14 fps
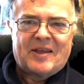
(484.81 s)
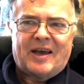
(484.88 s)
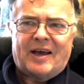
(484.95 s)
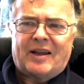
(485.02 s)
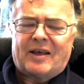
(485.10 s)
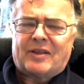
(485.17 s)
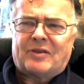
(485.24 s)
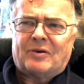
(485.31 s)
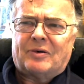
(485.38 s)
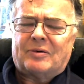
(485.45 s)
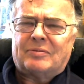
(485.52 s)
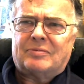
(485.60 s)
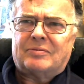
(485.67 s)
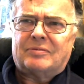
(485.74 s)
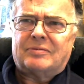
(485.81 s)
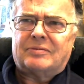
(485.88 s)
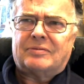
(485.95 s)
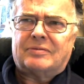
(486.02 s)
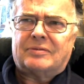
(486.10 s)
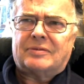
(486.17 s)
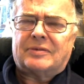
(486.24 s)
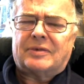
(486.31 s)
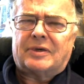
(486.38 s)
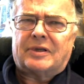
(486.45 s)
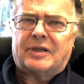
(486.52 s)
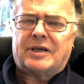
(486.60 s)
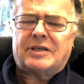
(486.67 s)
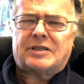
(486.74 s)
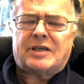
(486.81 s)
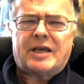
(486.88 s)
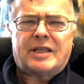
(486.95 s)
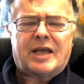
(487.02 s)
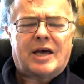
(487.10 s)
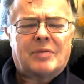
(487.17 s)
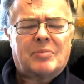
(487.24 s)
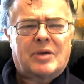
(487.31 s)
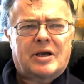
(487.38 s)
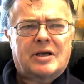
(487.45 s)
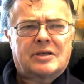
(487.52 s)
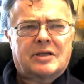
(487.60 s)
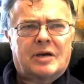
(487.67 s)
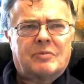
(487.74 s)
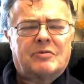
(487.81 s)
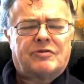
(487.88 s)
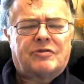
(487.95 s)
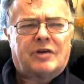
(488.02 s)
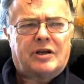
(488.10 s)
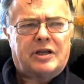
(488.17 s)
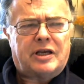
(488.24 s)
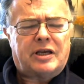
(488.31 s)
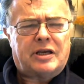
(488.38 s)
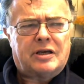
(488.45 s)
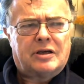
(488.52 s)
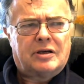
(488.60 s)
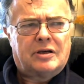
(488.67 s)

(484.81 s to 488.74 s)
And I thought, are they saying that because I'm funny?